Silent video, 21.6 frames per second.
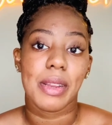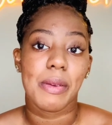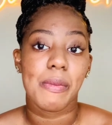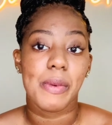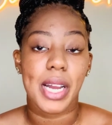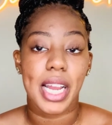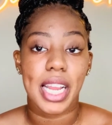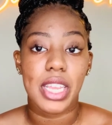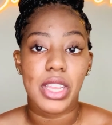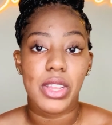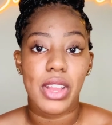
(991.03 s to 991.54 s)

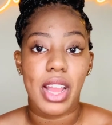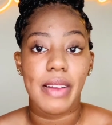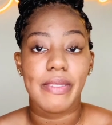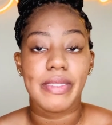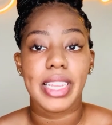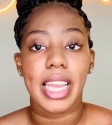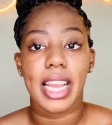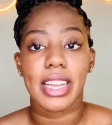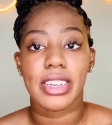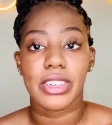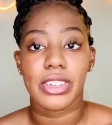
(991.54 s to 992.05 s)
But you have to
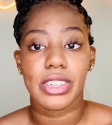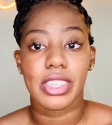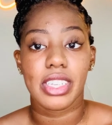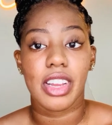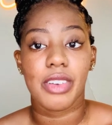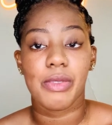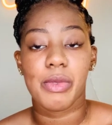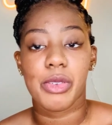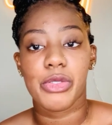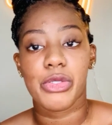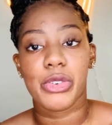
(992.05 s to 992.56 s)
ask
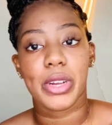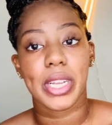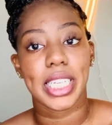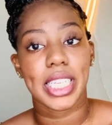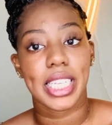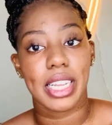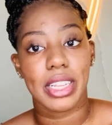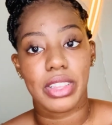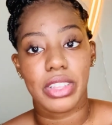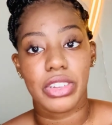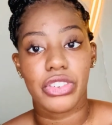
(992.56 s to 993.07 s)
yourself before you
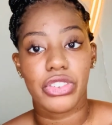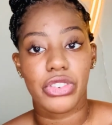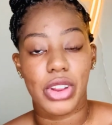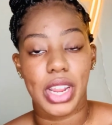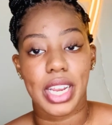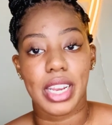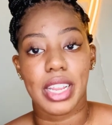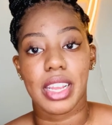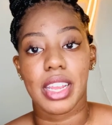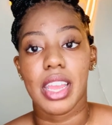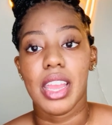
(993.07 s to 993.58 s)
take this
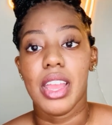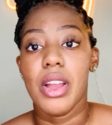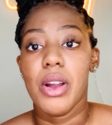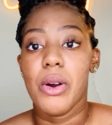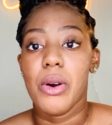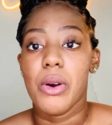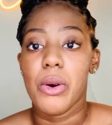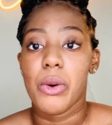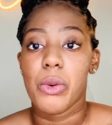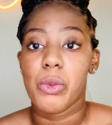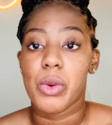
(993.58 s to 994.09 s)
training,
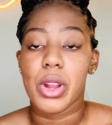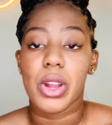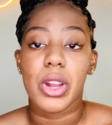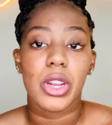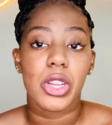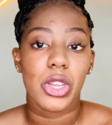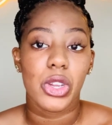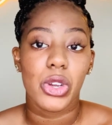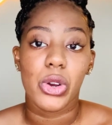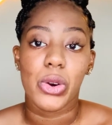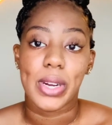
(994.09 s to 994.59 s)
where are
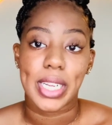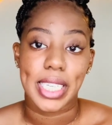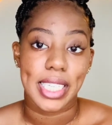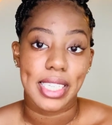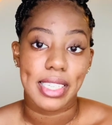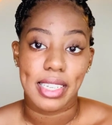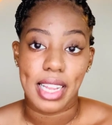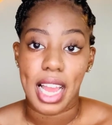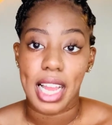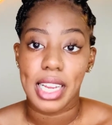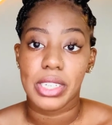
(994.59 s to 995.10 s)
you going to
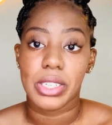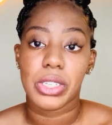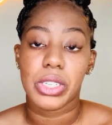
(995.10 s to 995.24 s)
lash?